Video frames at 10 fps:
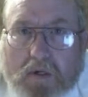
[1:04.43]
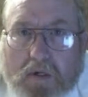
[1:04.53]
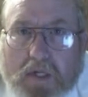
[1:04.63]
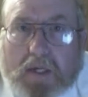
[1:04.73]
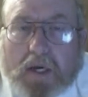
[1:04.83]

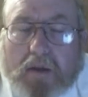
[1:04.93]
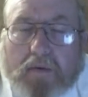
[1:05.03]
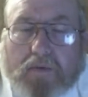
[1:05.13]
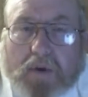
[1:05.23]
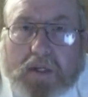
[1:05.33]
to tell your
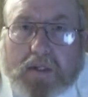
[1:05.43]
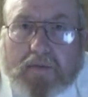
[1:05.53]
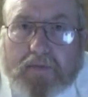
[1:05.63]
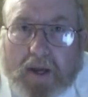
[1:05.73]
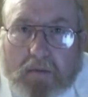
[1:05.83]
friends
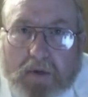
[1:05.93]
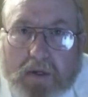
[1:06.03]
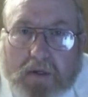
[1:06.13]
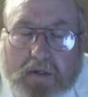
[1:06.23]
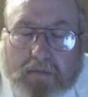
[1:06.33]
and
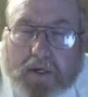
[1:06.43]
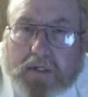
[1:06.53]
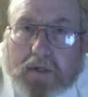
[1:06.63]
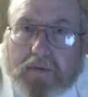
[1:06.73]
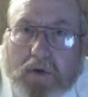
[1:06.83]
family,
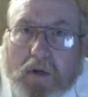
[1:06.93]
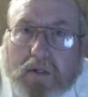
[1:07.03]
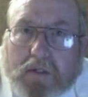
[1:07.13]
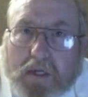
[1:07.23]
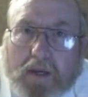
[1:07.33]
especially if they're
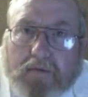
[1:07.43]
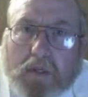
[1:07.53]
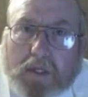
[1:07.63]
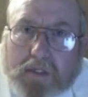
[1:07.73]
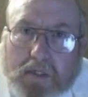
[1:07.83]
not saved, to
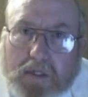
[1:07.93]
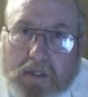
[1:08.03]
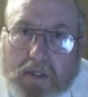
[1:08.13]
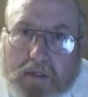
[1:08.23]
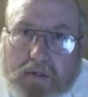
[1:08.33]
listen to
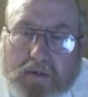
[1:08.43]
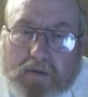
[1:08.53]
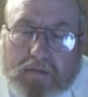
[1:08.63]
this.